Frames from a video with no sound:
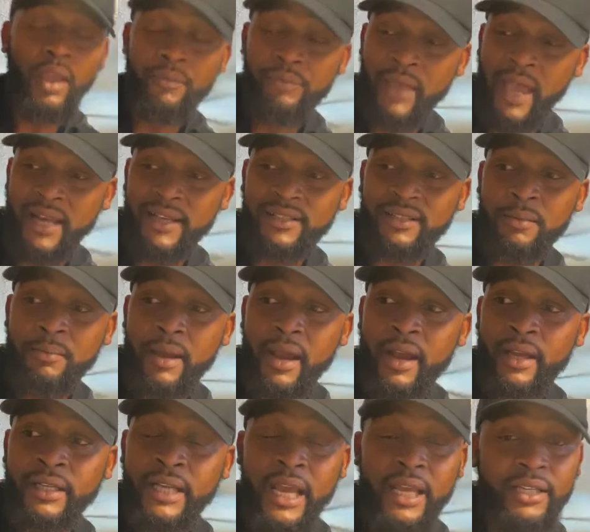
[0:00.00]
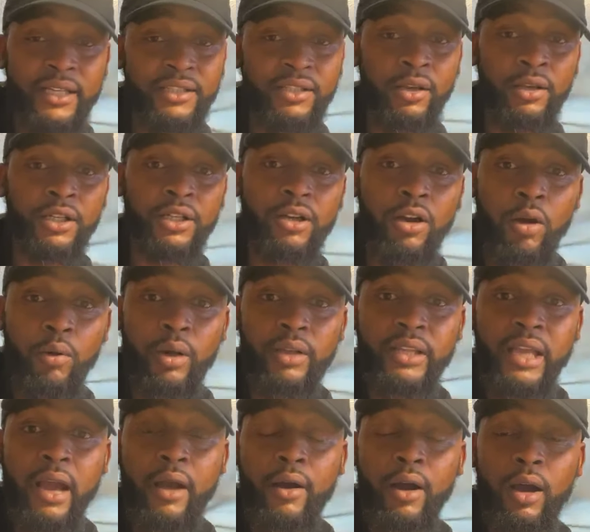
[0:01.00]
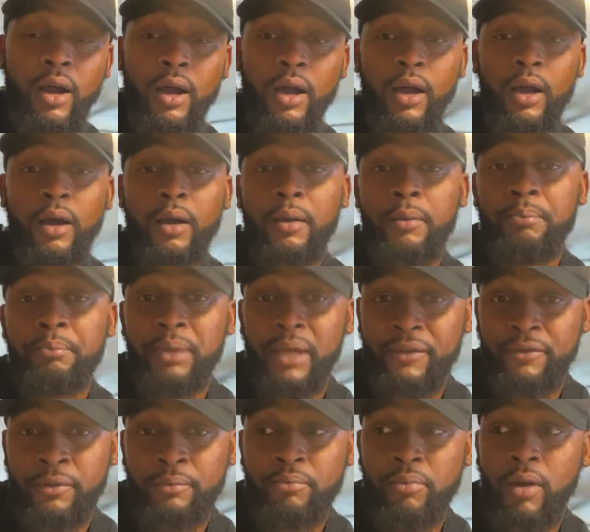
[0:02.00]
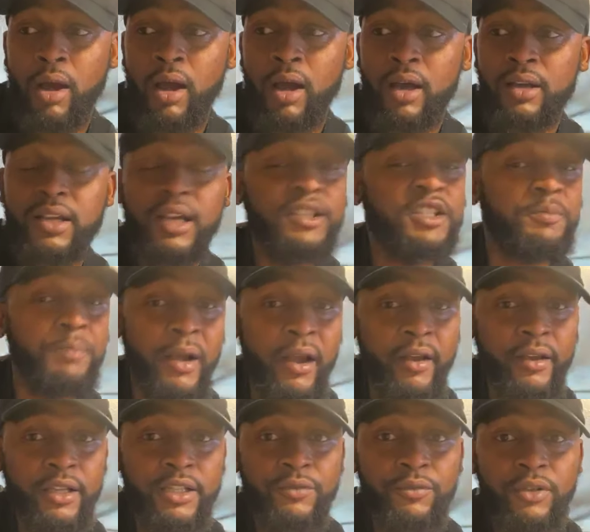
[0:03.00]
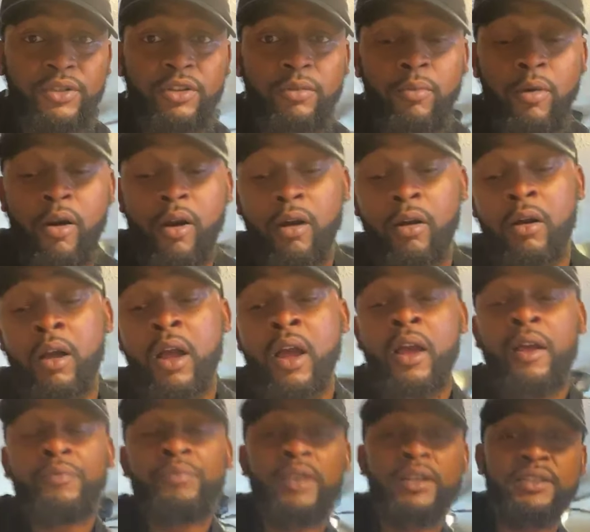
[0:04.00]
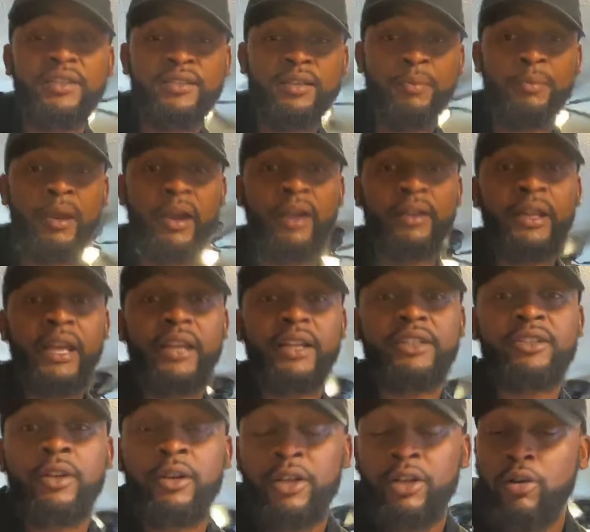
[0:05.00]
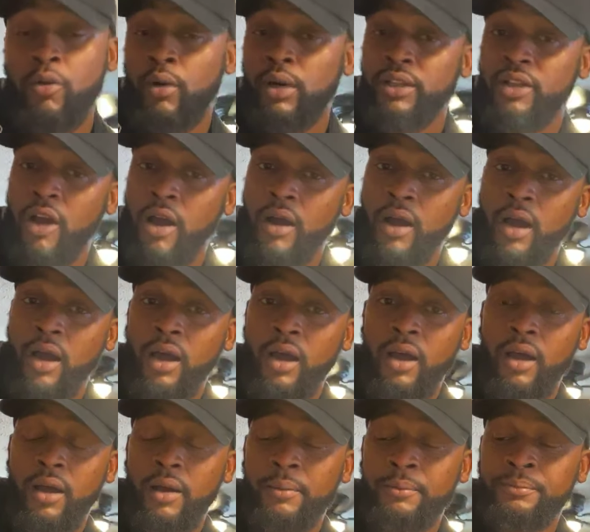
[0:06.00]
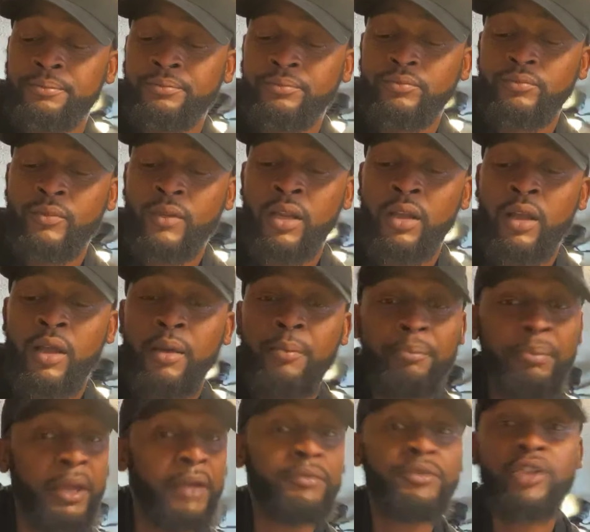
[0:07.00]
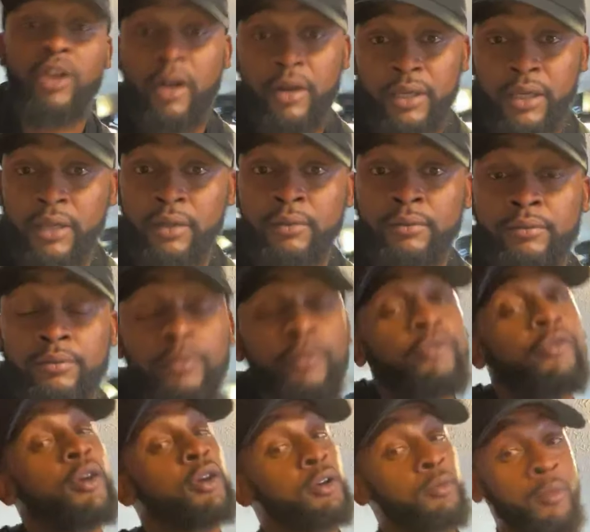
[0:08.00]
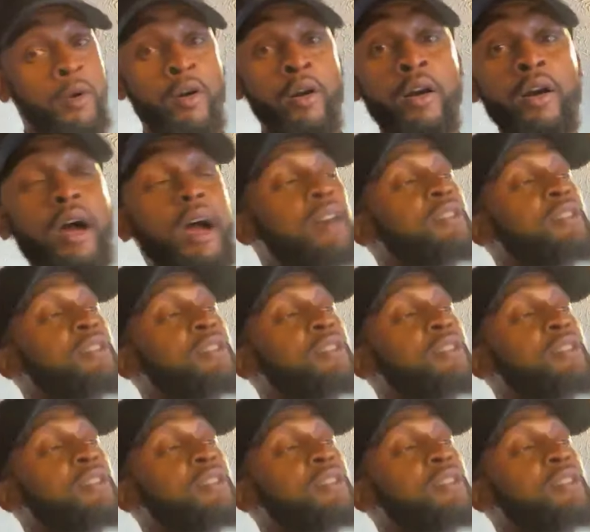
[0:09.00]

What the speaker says: That is a marinade that's gonna go with our beef and asparagus for tomorrow. This is a marinade that's gonna go with our beef jerky for tomorrow. I